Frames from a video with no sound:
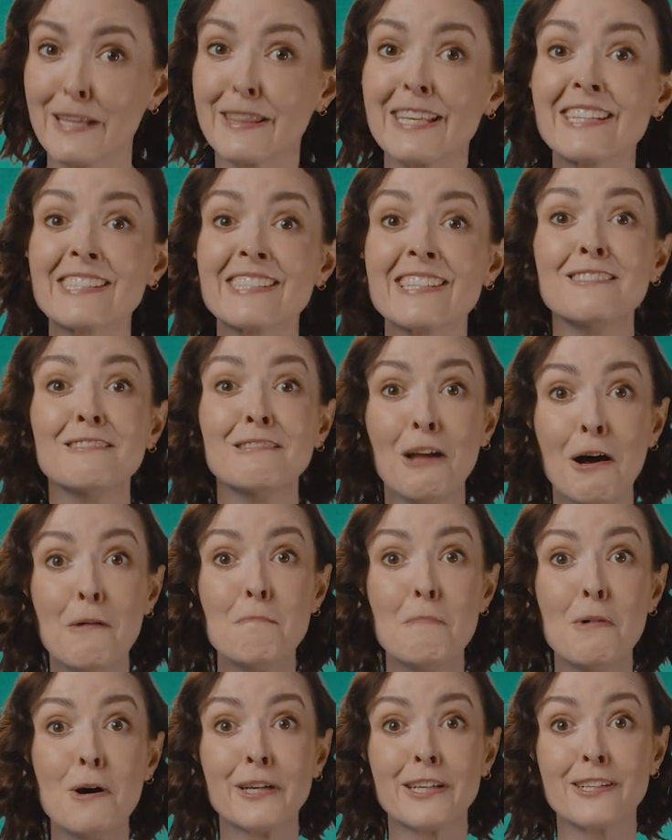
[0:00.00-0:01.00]
there's a
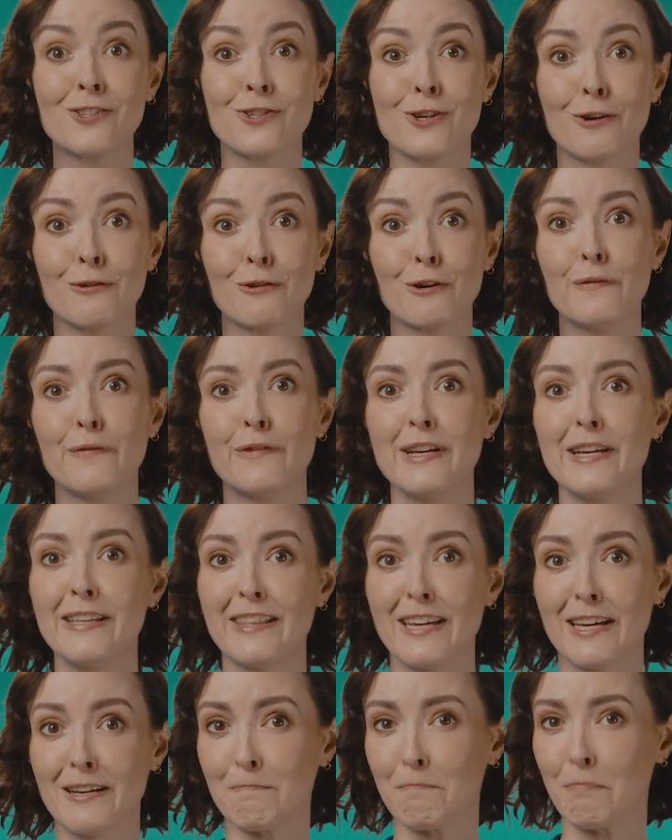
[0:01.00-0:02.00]
lot more to geography
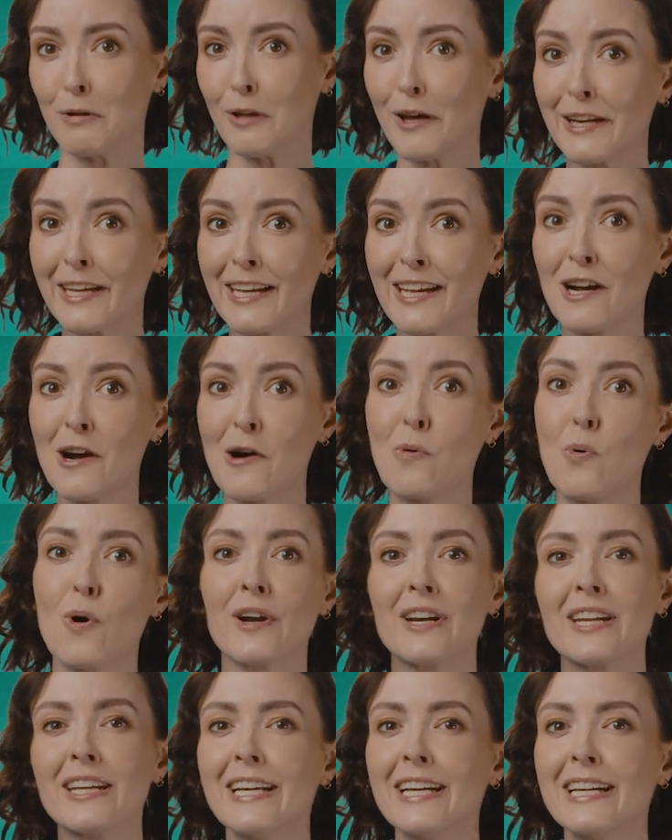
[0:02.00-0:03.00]
than plotting
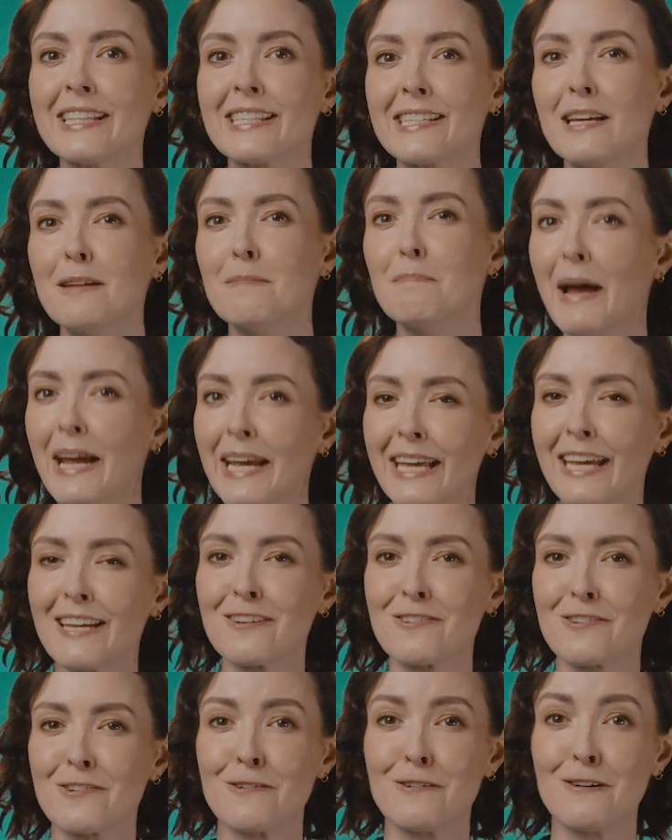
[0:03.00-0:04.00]
coordinates and
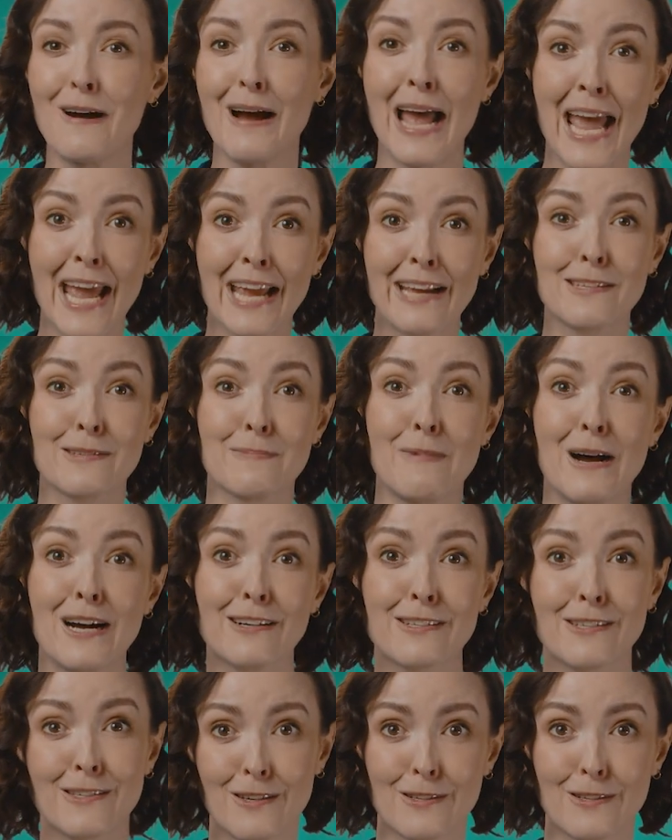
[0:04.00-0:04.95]
making sure X marks the